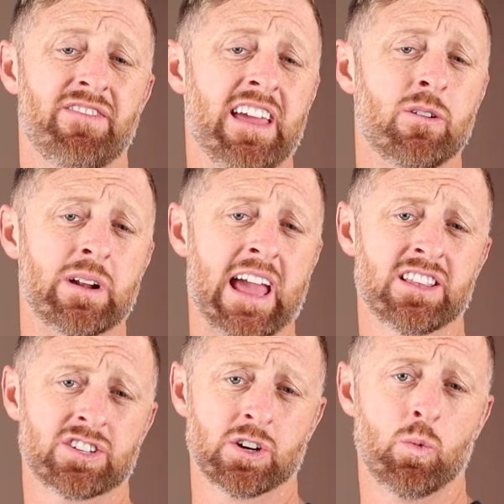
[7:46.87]
if they don't
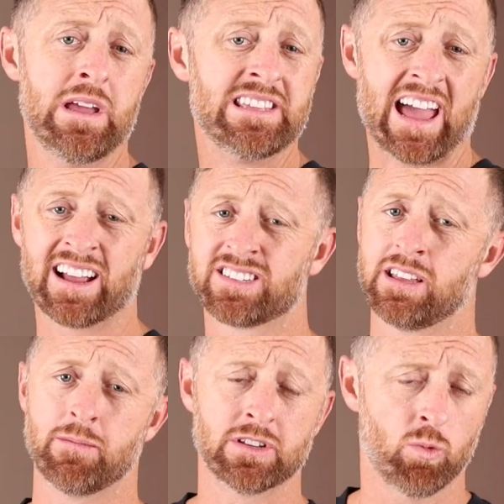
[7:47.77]
answer, we text
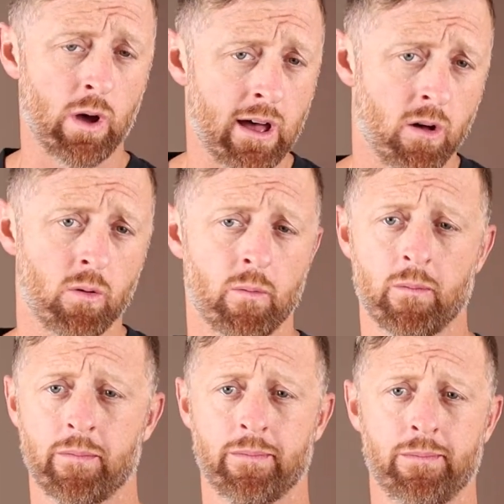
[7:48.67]
them as well,
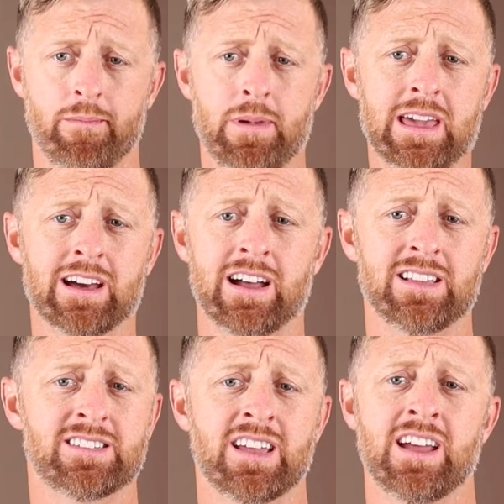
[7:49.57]

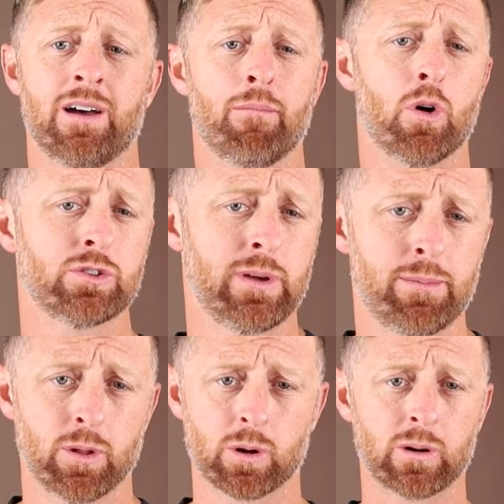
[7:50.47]
because most
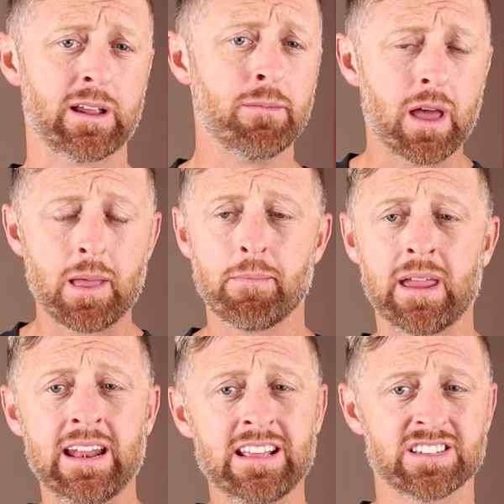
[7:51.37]
people are in
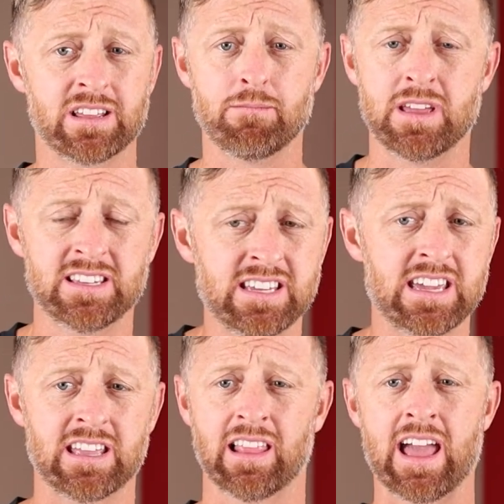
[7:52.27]
meetings and
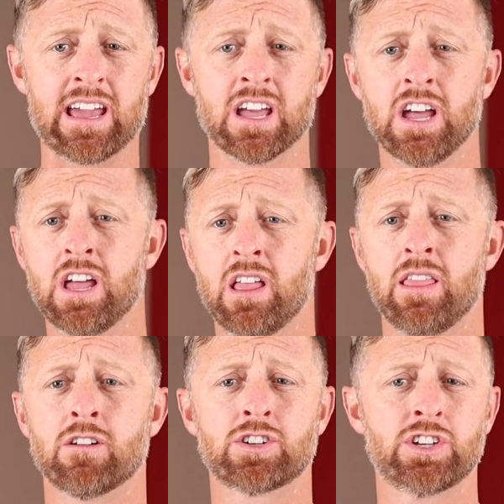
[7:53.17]
busy. Like,
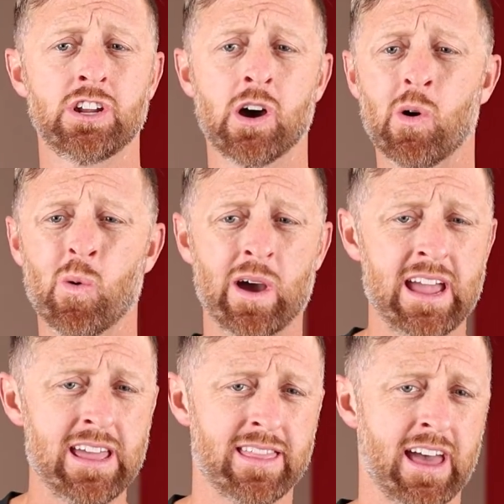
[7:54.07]
there's no
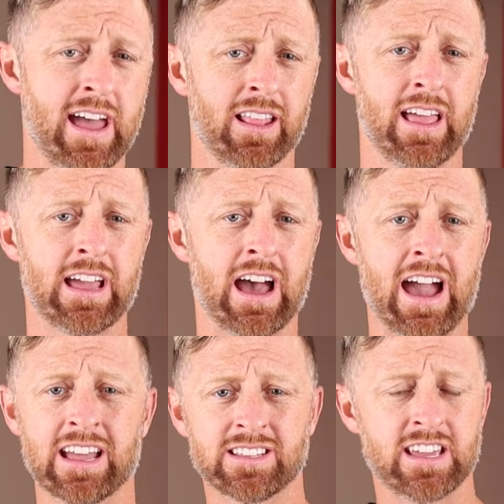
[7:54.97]
way that, like,
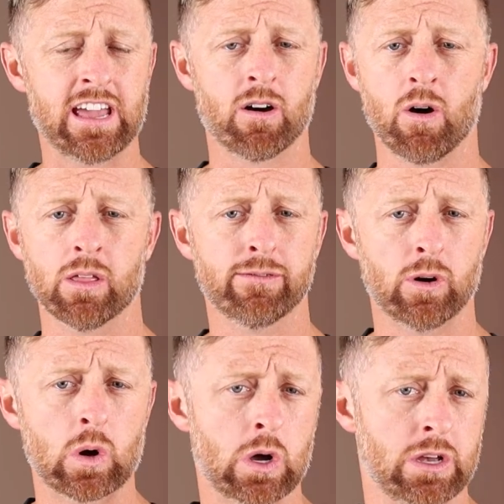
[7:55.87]
I could take all the
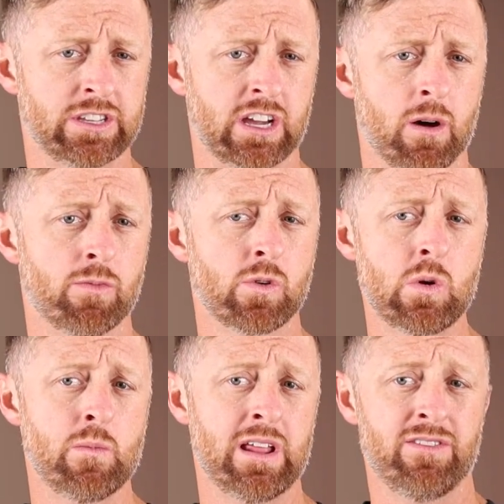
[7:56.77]
phone calls that come
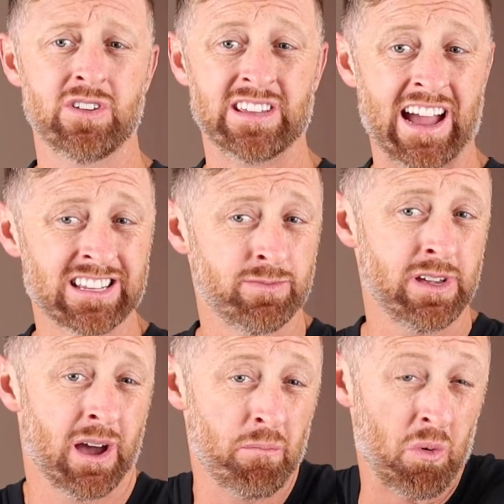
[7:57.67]
through, but if you text
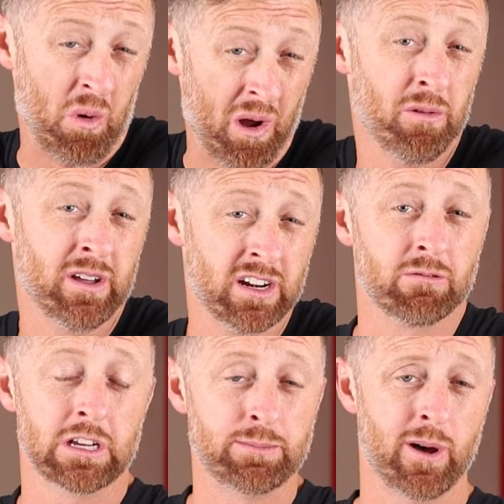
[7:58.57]
me, I'm probably going to
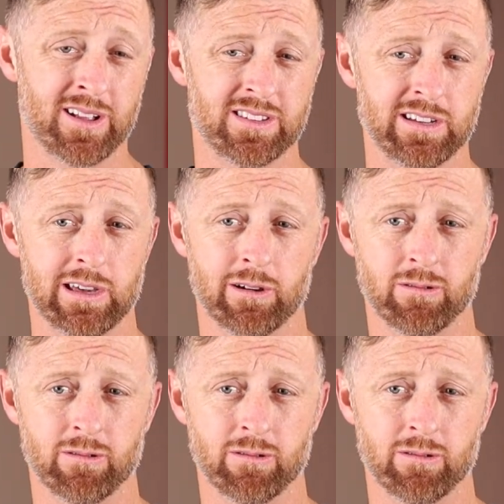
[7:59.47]
respond to you.